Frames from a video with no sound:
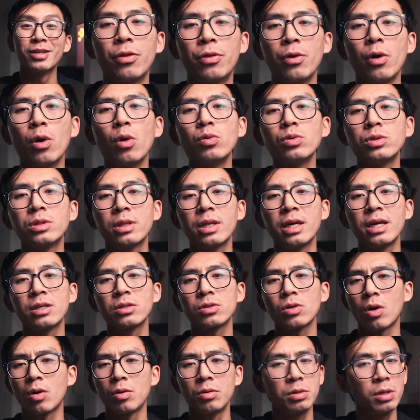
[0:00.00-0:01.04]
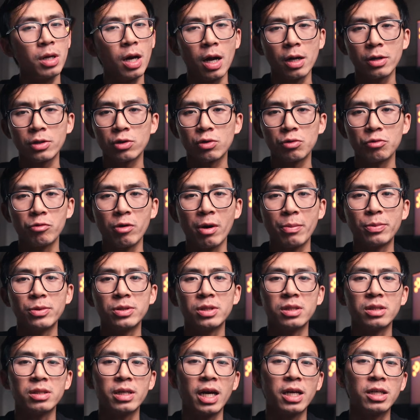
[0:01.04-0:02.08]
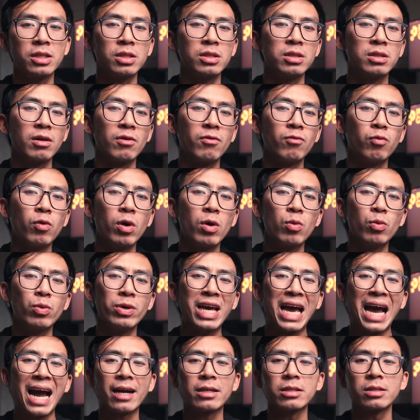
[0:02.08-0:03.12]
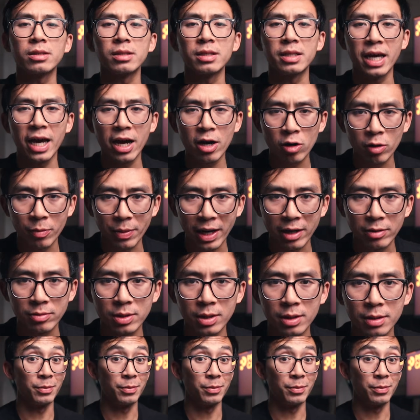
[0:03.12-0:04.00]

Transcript: those things are not true representations of what we actually care about.